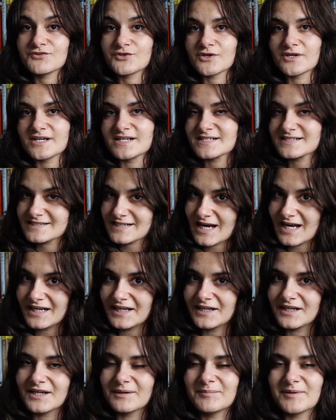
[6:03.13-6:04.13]
you're
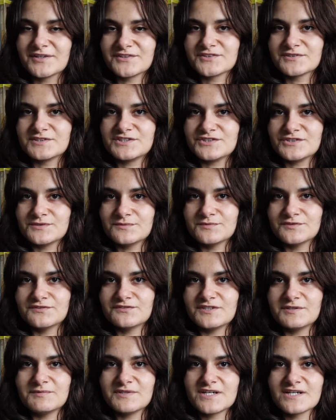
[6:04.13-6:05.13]
excited about the Dune
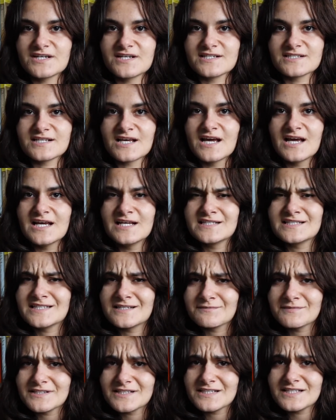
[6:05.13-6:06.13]
movie, because
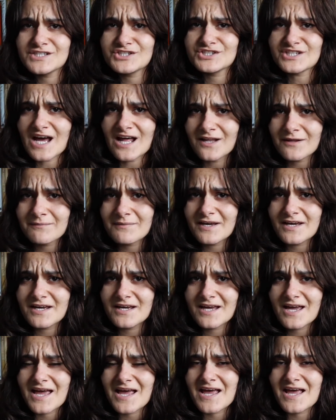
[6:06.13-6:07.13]
Timothée
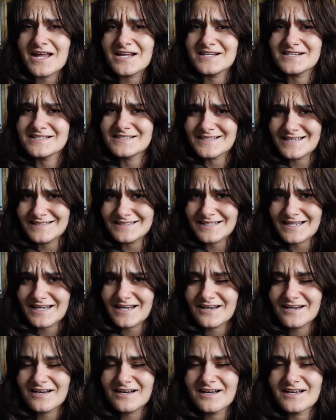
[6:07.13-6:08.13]
Chalamet and
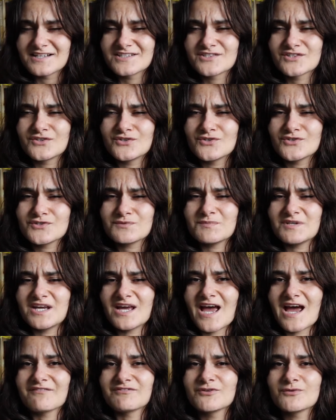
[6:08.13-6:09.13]
Zendaya, excuse me,
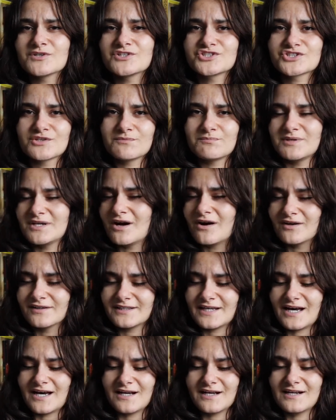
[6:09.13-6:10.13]
everyone should be on
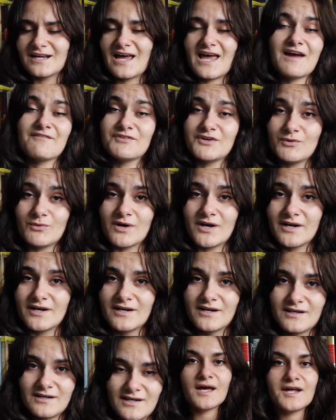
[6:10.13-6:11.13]
that. Everyone.
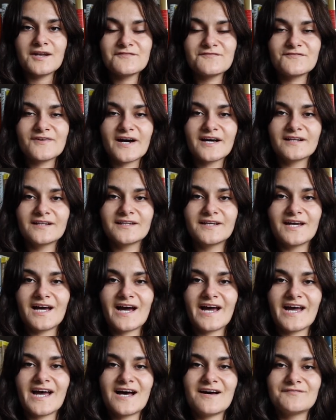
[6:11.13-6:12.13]
And finally,
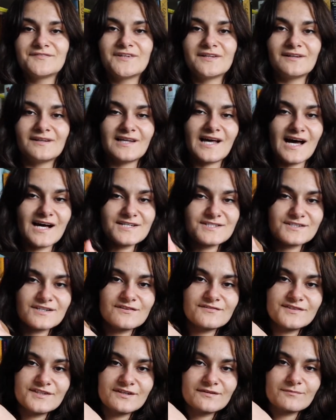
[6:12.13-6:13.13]
I have the last
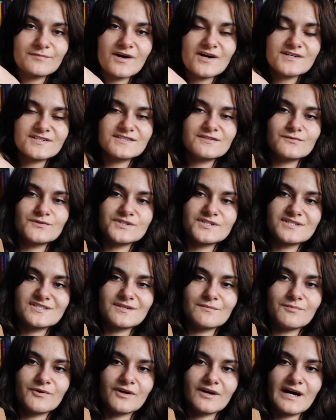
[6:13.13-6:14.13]
of the unboxing, which is the
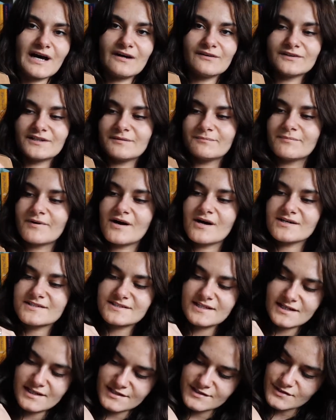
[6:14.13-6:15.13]
book outlet box,
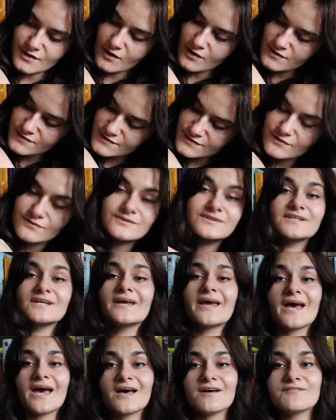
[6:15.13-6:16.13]
and it's also the
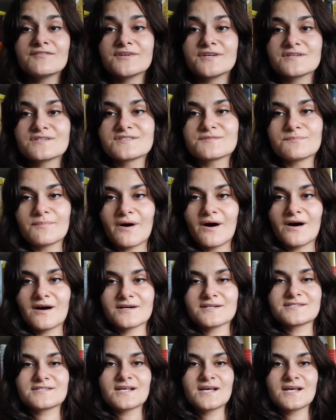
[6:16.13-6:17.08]
heaviest box.